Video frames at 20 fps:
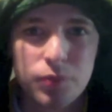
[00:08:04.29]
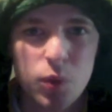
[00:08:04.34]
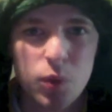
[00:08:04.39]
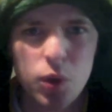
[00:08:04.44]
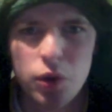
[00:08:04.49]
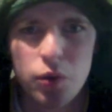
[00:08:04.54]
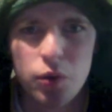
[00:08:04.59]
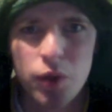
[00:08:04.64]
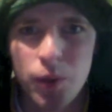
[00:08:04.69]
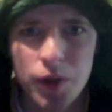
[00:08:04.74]
Or
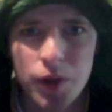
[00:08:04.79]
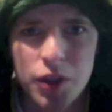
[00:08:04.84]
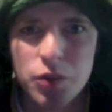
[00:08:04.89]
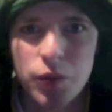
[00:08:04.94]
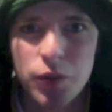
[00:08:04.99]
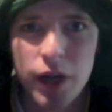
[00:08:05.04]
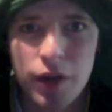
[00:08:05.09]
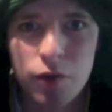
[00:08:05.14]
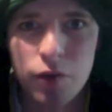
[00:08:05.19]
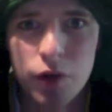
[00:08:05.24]
3 weeks,
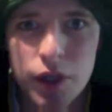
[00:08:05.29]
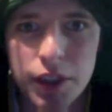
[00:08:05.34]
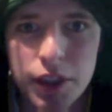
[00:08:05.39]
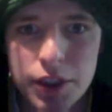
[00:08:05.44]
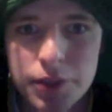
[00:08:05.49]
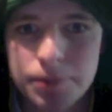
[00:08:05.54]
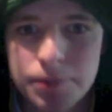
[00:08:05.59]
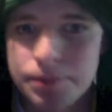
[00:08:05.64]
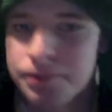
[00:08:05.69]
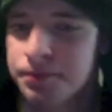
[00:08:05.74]
whenever it
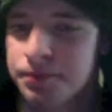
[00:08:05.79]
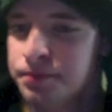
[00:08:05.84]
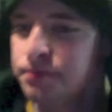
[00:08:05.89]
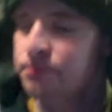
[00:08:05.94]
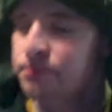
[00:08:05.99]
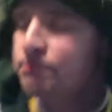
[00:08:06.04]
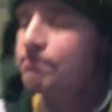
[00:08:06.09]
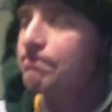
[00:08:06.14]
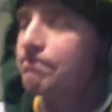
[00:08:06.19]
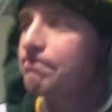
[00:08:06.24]
is.
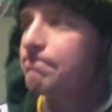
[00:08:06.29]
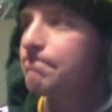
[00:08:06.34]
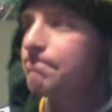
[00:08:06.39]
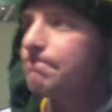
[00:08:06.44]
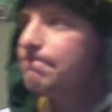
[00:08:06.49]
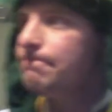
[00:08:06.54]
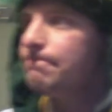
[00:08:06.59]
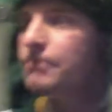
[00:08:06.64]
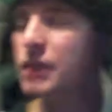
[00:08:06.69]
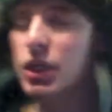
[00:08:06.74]

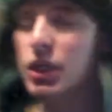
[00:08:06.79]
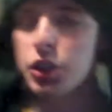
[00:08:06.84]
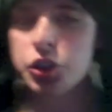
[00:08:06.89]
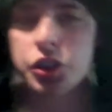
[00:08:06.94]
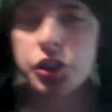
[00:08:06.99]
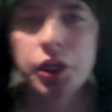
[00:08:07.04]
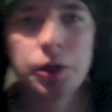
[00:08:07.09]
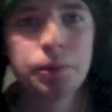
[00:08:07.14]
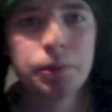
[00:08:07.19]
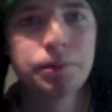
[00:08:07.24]

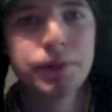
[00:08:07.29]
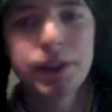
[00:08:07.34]
So,